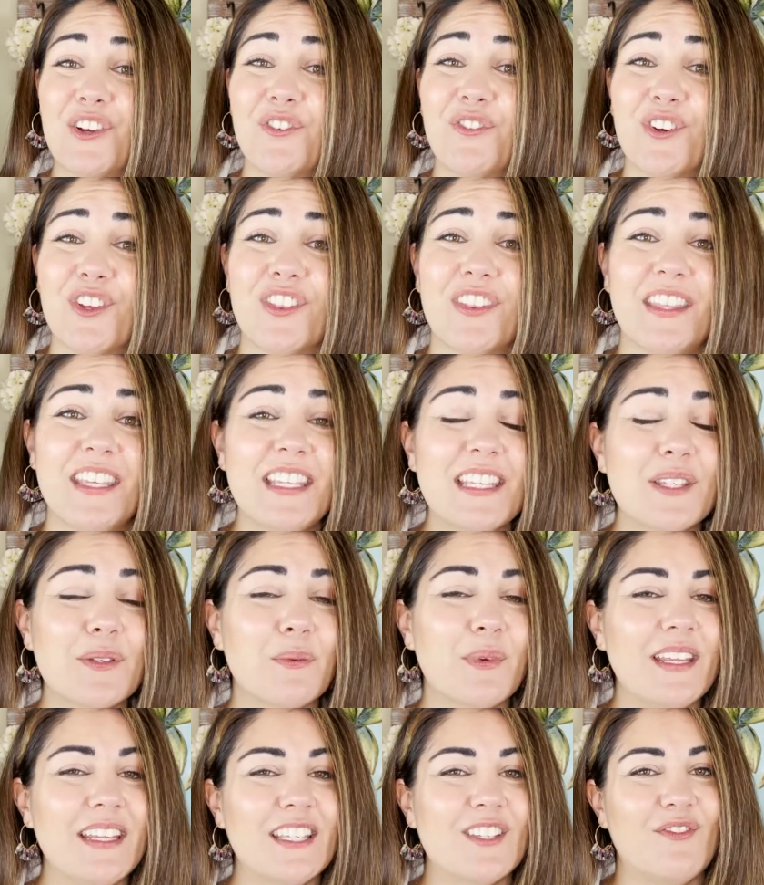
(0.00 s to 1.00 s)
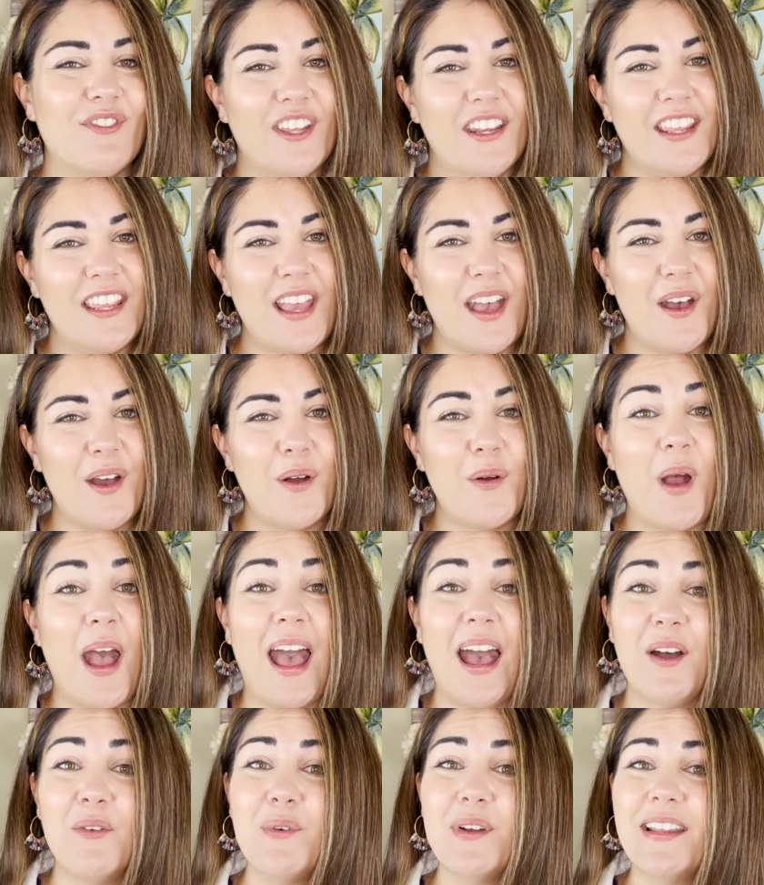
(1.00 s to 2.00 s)
for this week's video,
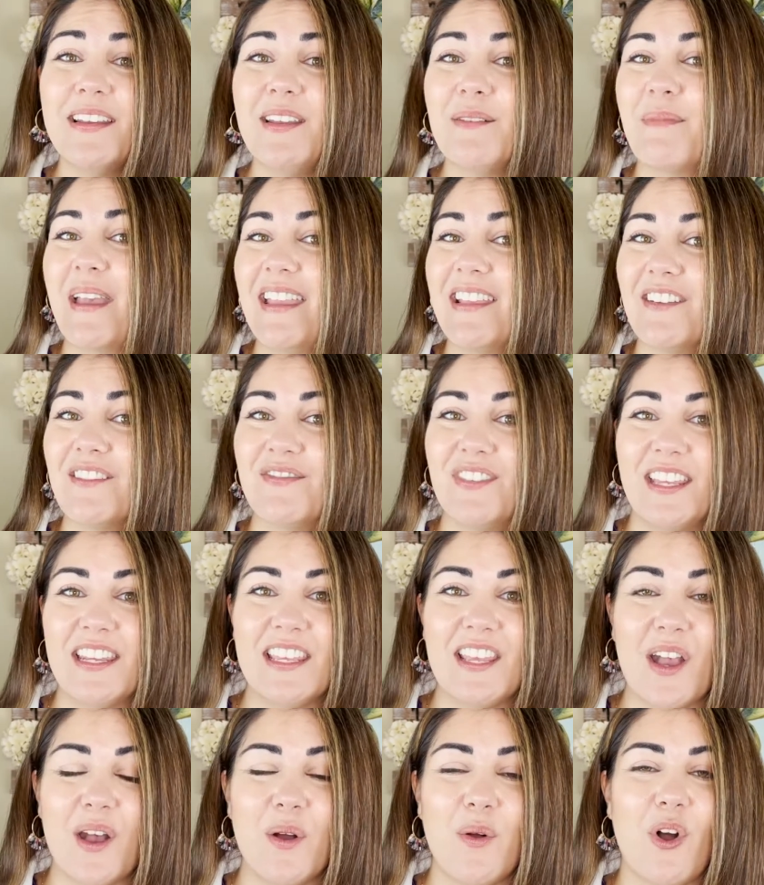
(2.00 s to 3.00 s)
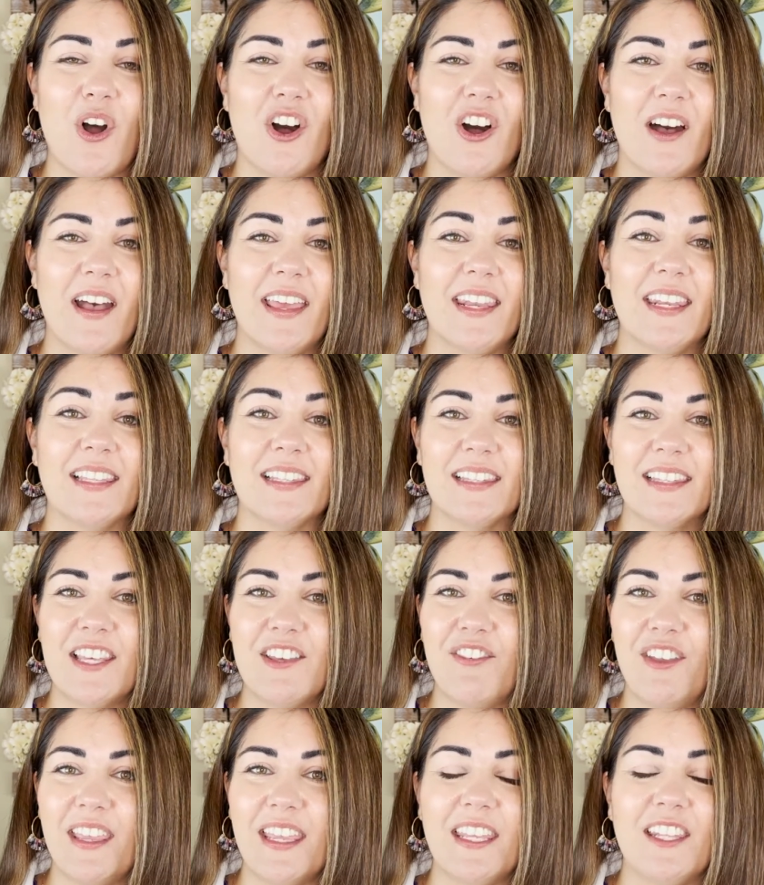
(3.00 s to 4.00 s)
I wanted to make a video on
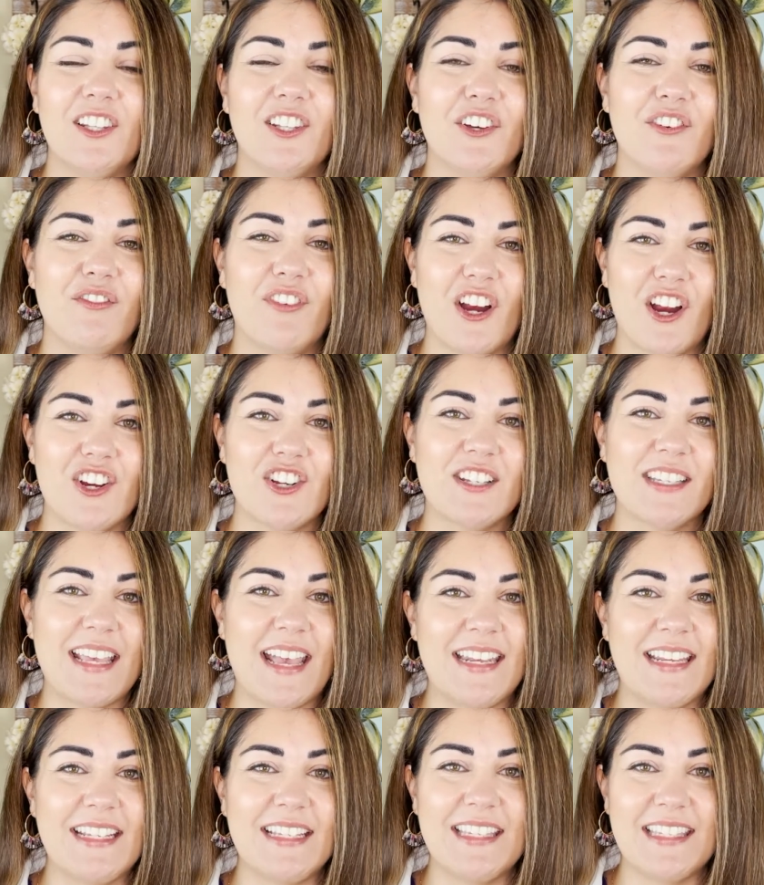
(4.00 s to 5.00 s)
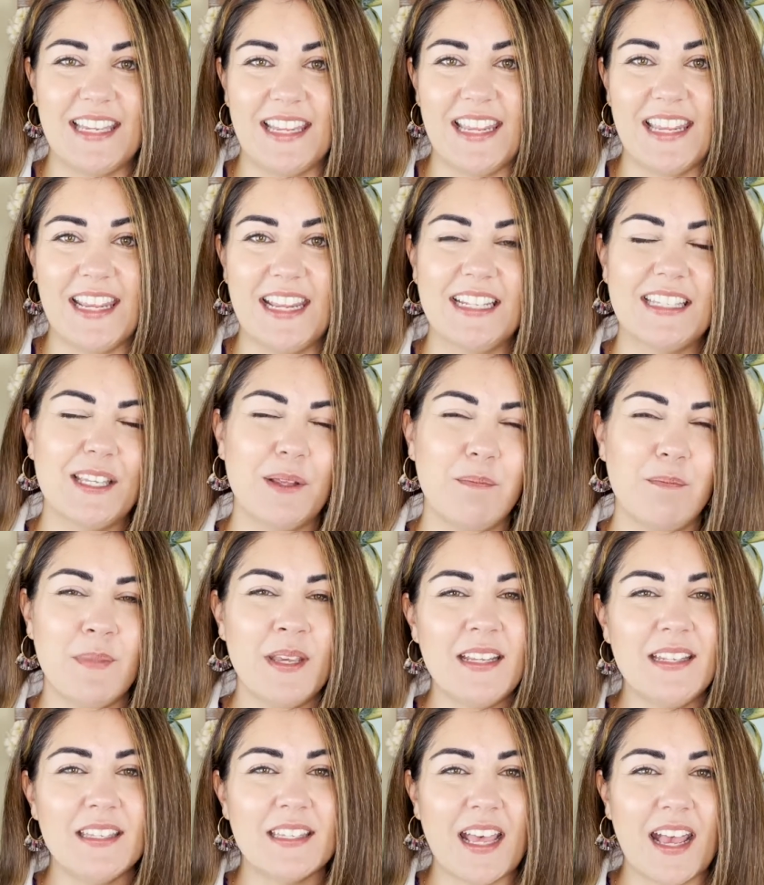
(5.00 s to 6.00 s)
living in Laverne, Tennessee. It's a
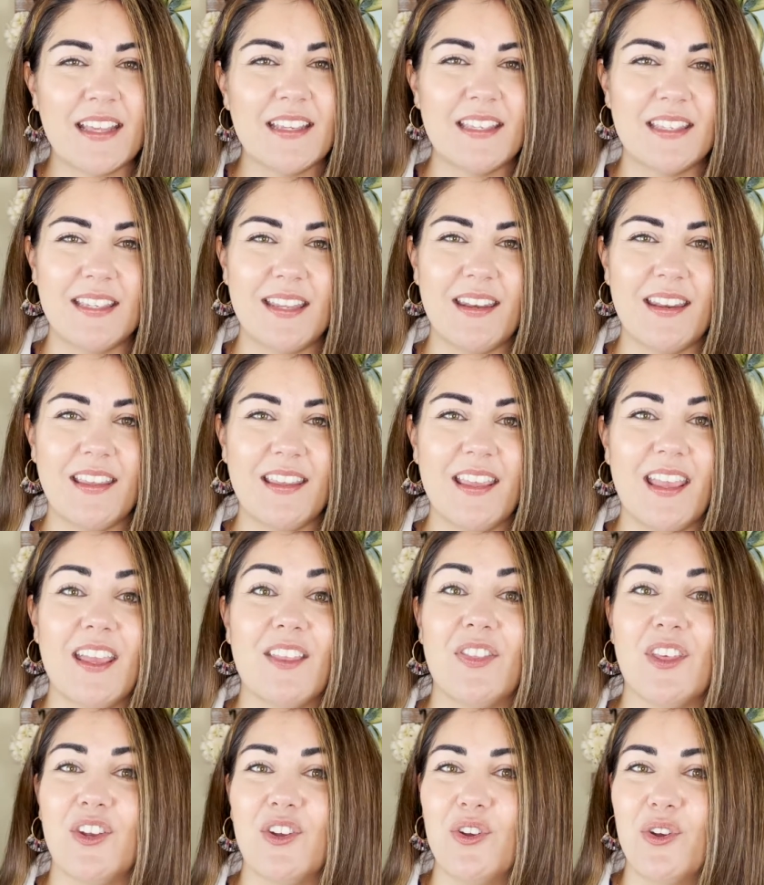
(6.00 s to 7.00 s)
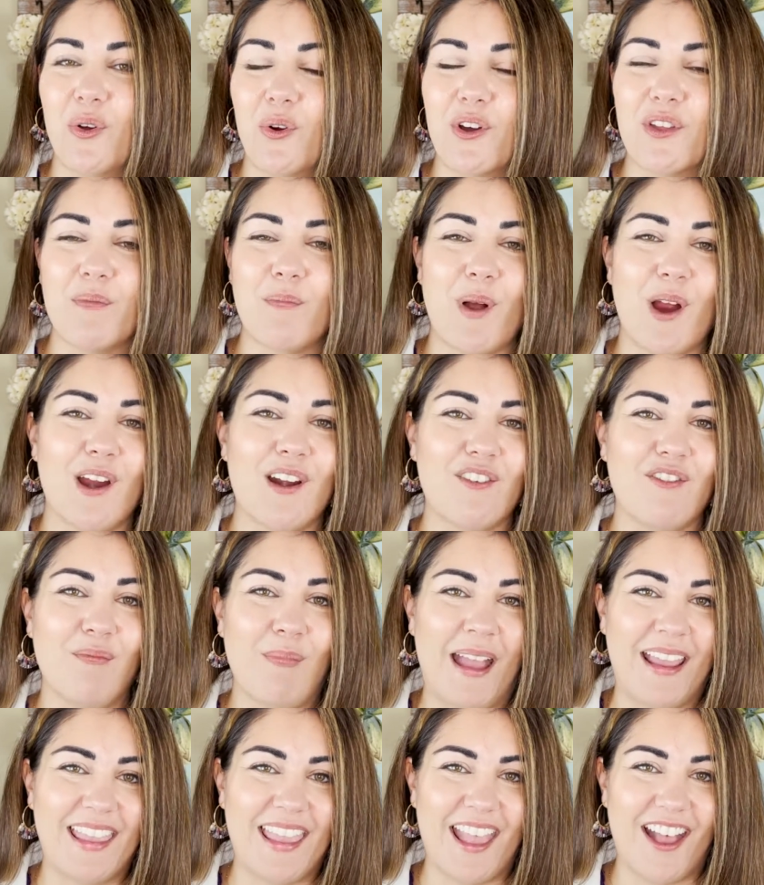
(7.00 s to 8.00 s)
mid-sized city in the north part of
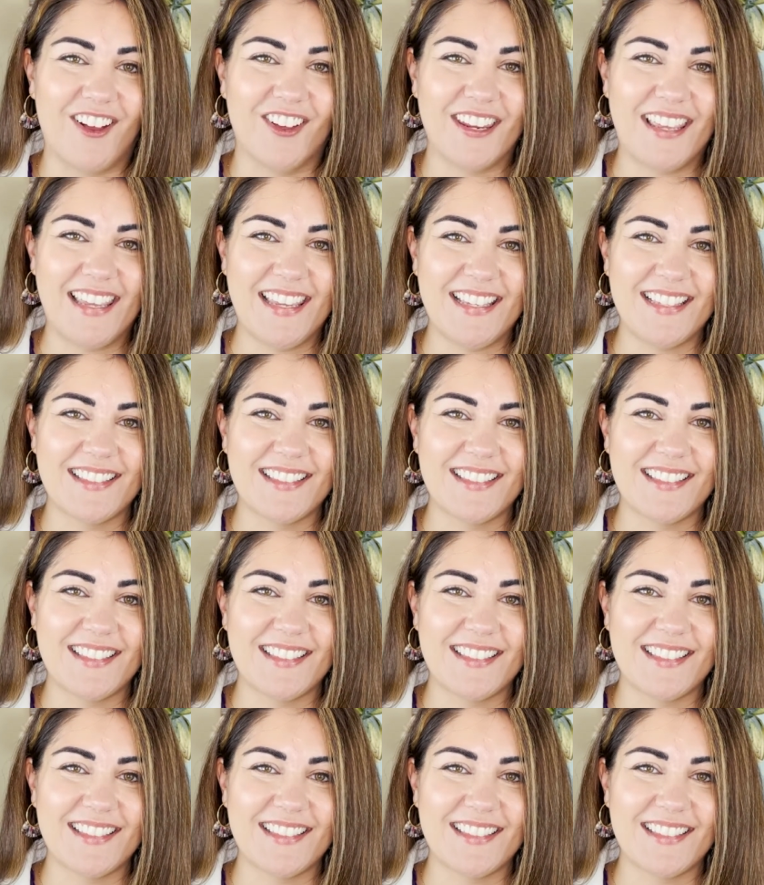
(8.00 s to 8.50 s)
my county.